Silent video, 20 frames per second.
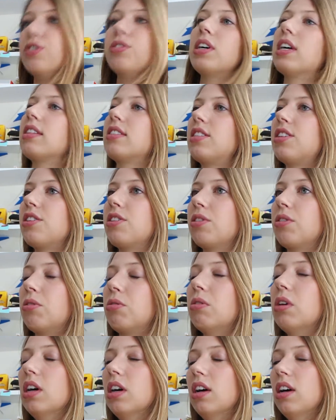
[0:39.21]
You get
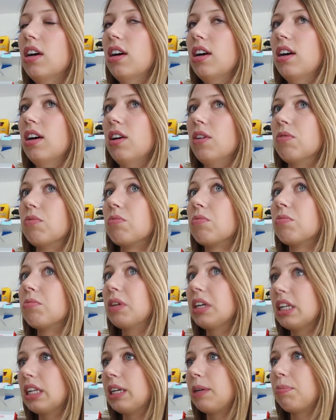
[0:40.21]
to
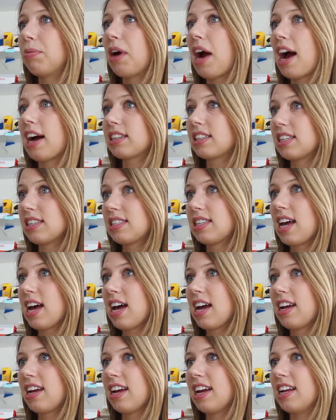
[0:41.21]
really practice
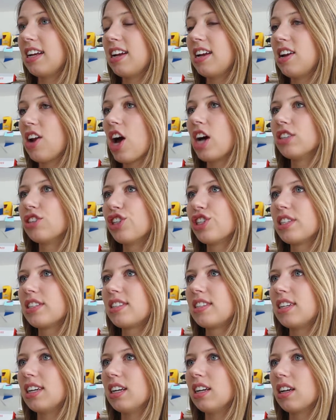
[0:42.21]
that, and not
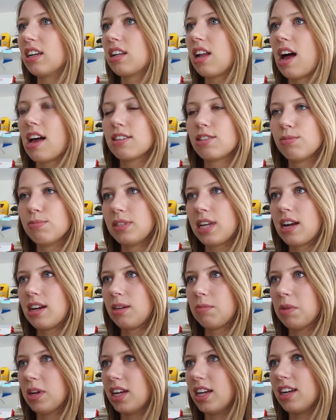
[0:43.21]
just in a classroom
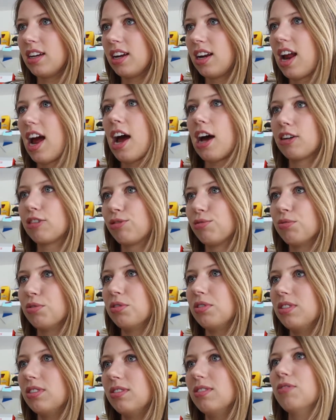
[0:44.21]
setting, but in an
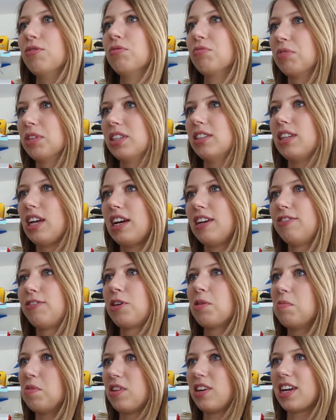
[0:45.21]
actual real life
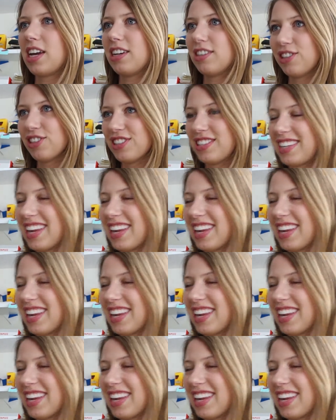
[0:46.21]
communication